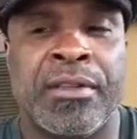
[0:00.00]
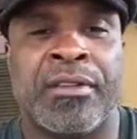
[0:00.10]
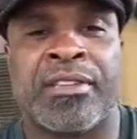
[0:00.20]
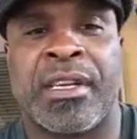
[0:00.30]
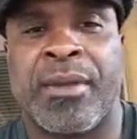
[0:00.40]

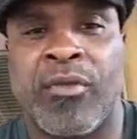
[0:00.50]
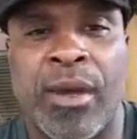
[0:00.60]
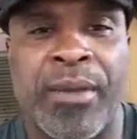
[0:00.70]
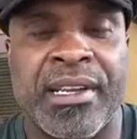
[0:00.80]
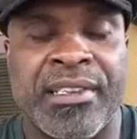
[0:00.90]
there's going to be
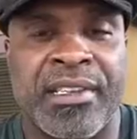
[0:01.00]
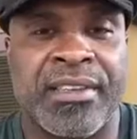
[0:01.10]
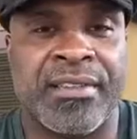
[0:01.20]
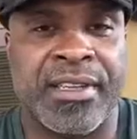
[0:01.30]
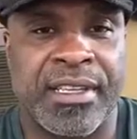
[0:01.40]
remnants in
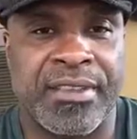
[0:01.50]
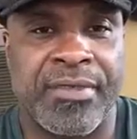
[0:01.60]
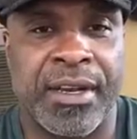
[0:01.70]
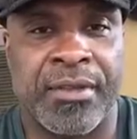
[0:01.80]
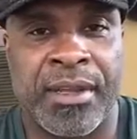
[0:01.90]
this
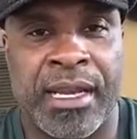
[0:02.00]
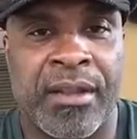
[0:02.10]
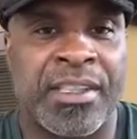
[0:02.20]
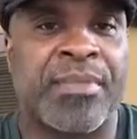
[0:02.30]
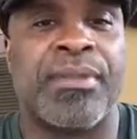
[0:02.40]
video that
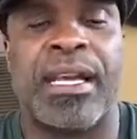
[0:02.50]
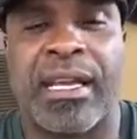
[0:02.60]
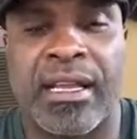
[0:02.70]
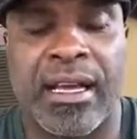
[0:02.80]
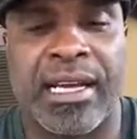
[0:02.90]
I'll
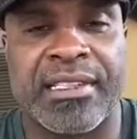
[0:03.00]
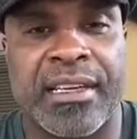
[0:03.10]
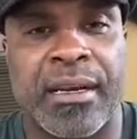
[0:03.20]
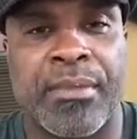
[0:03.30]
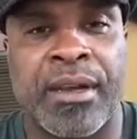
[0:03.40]
explain in class
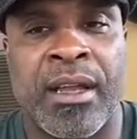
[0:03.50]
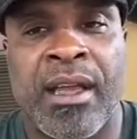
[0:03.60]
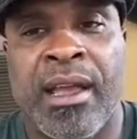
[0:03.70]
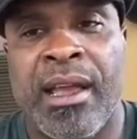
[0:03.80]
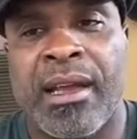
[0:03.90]
later. But
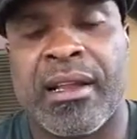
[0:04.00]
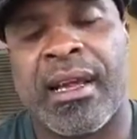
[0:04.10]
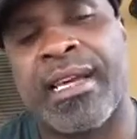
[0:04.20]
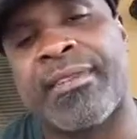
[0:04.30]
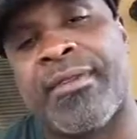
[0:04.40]
in
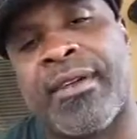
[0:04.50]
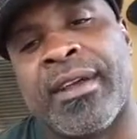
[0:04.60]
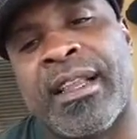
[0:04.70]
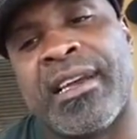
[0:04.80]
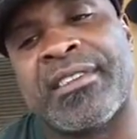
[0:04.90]
class
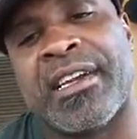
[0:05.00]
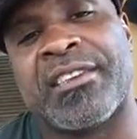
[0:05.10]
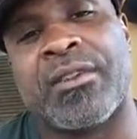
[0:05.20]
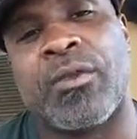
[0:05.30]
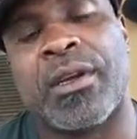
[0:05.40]

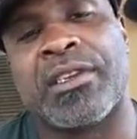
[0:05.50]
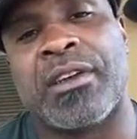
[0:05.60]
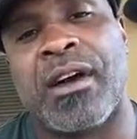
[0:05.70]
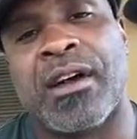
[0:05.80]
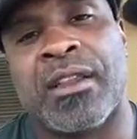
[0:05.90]
lecture, we're going
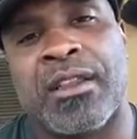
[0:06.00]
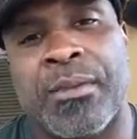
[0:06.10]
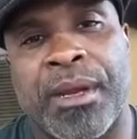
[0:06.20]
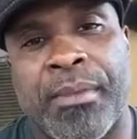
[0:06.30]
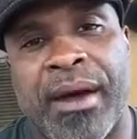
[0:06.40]
to talk a
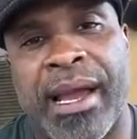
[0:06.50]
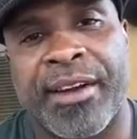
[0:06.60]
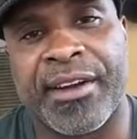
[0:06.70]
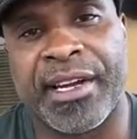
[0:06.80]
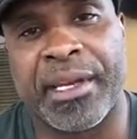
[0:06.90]
little bit about
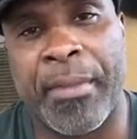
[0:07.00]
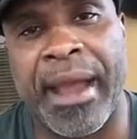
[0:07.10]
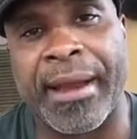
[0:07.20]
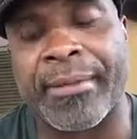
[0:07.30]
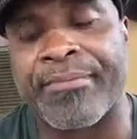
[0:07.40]
aggregate
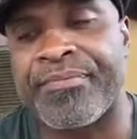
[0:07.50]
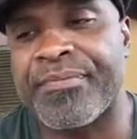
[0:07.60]
demand.